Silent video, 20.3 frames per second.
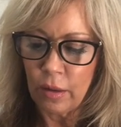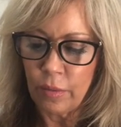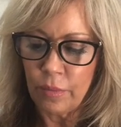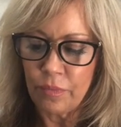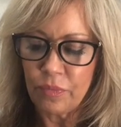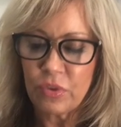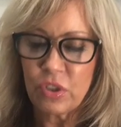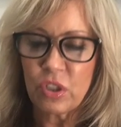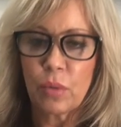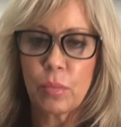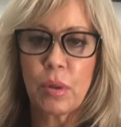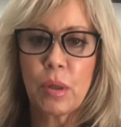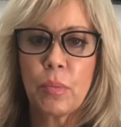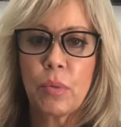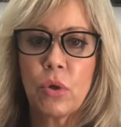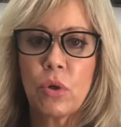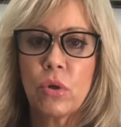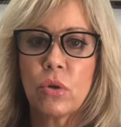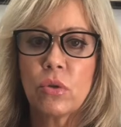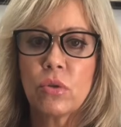Some
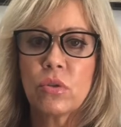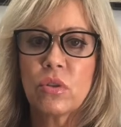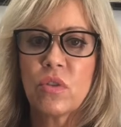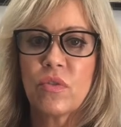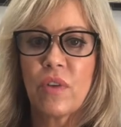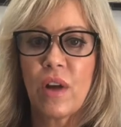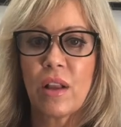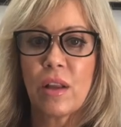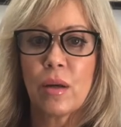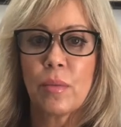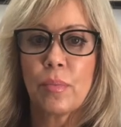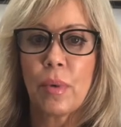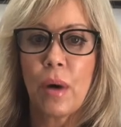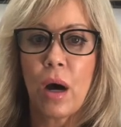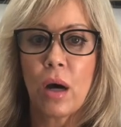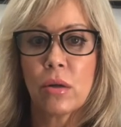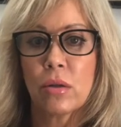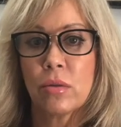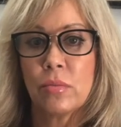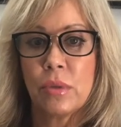people develop
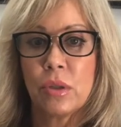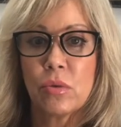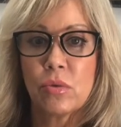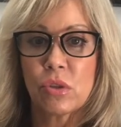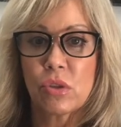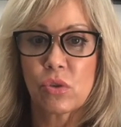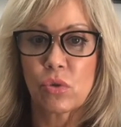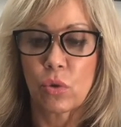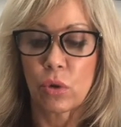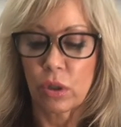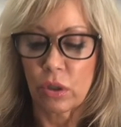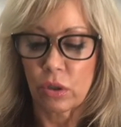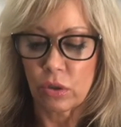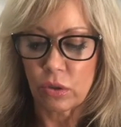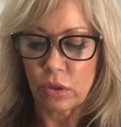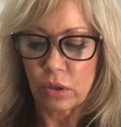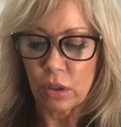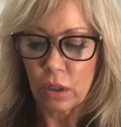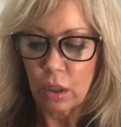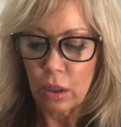autoimmune
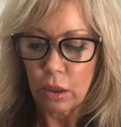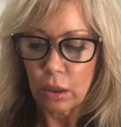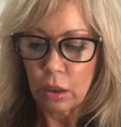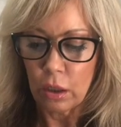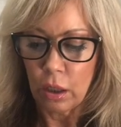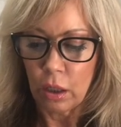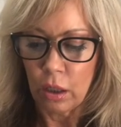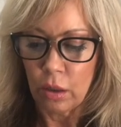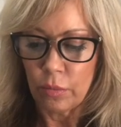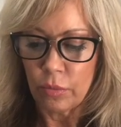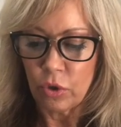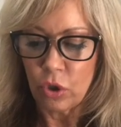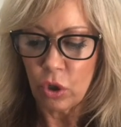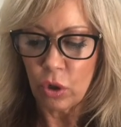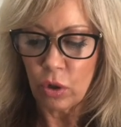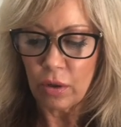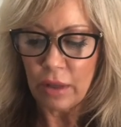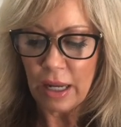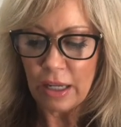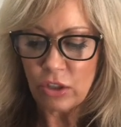disorders,
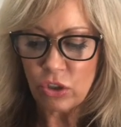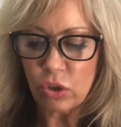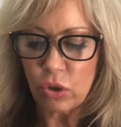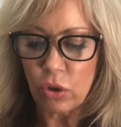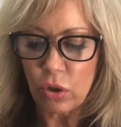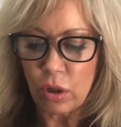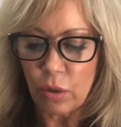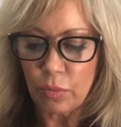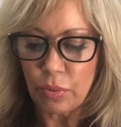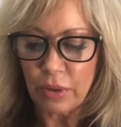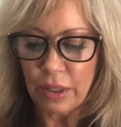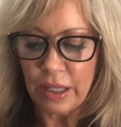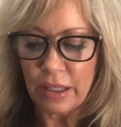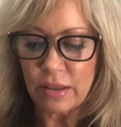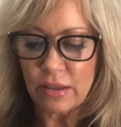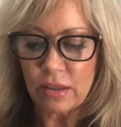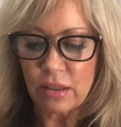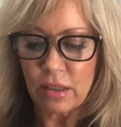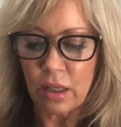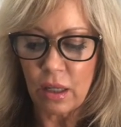neurological
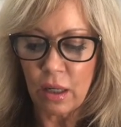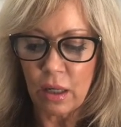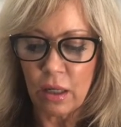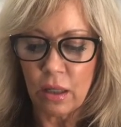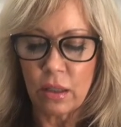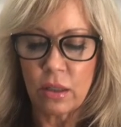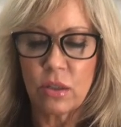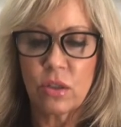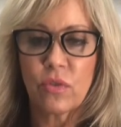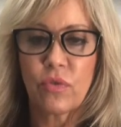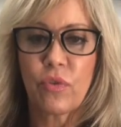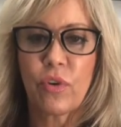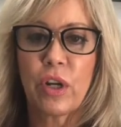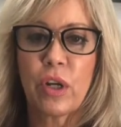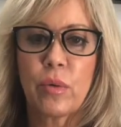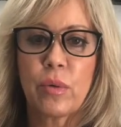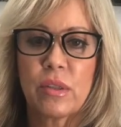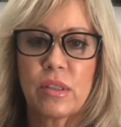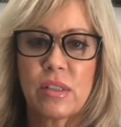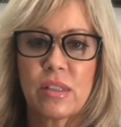complaints, and
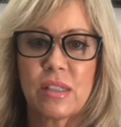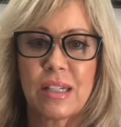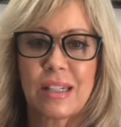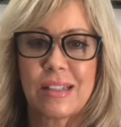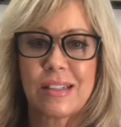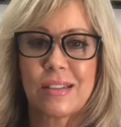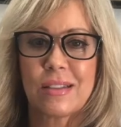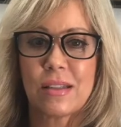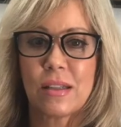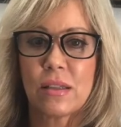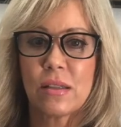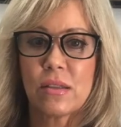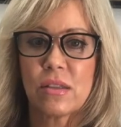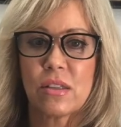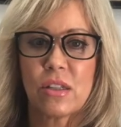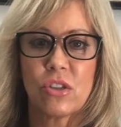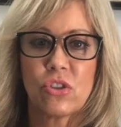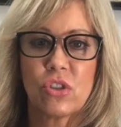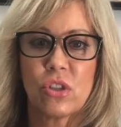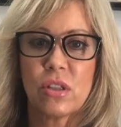frequent sicknesses,
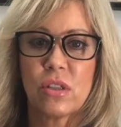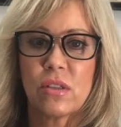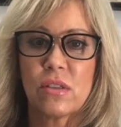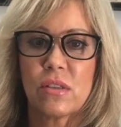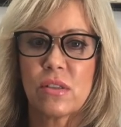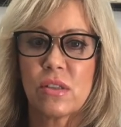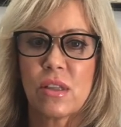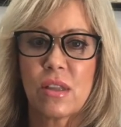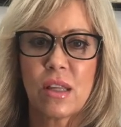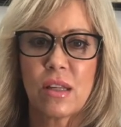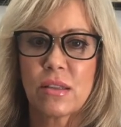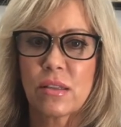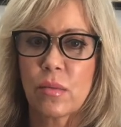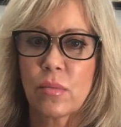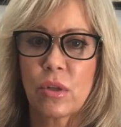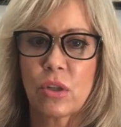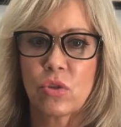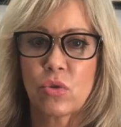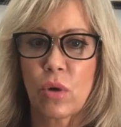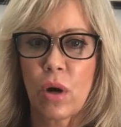such as you think
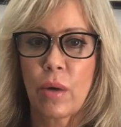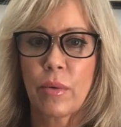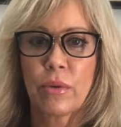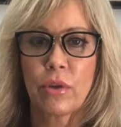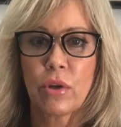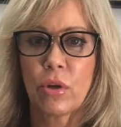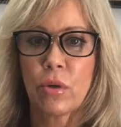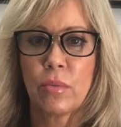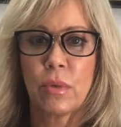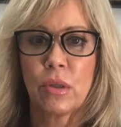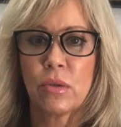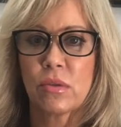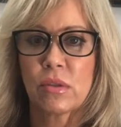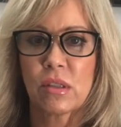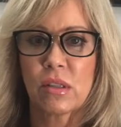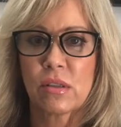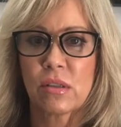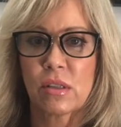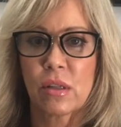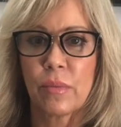something's wrong with your immune
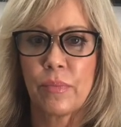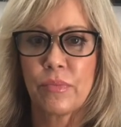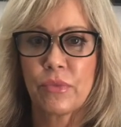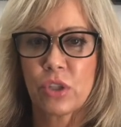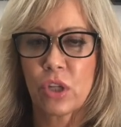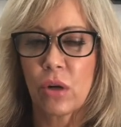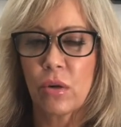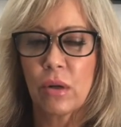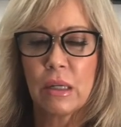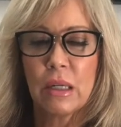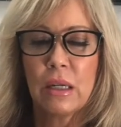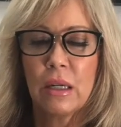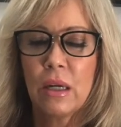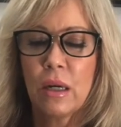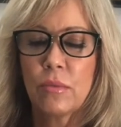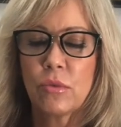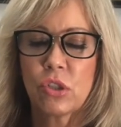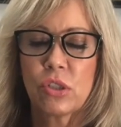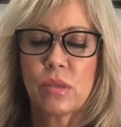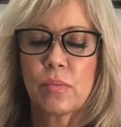system. So I'm
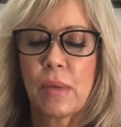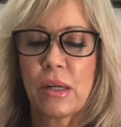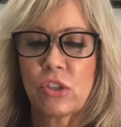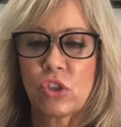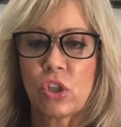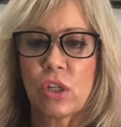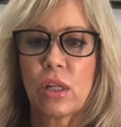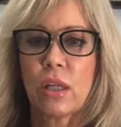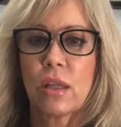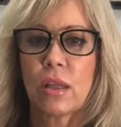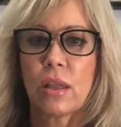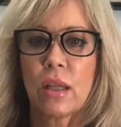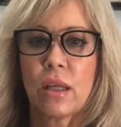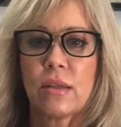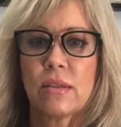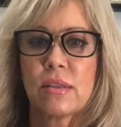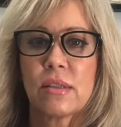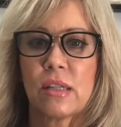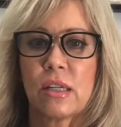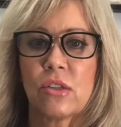just mentioning these
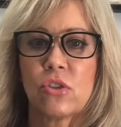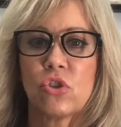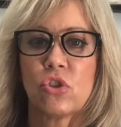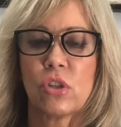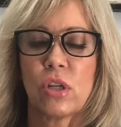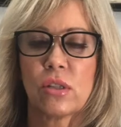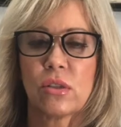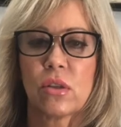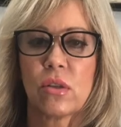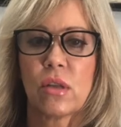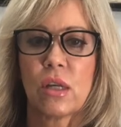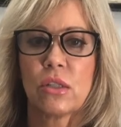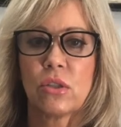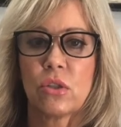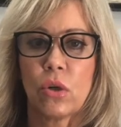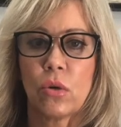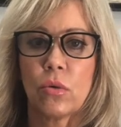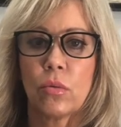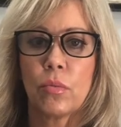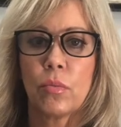things just so they
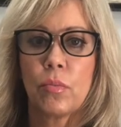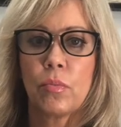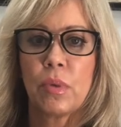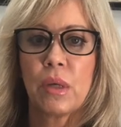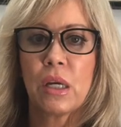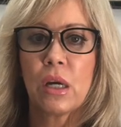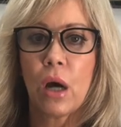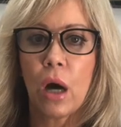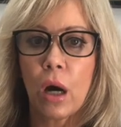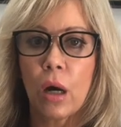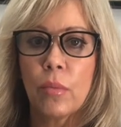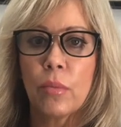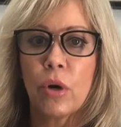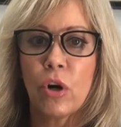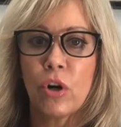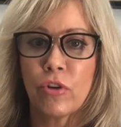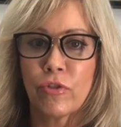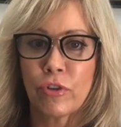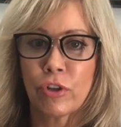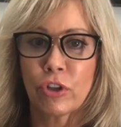don't become
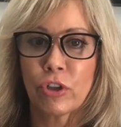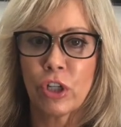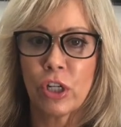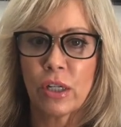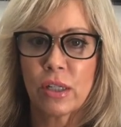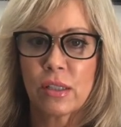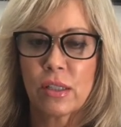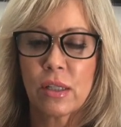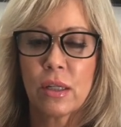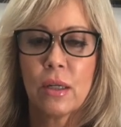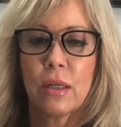overlooked.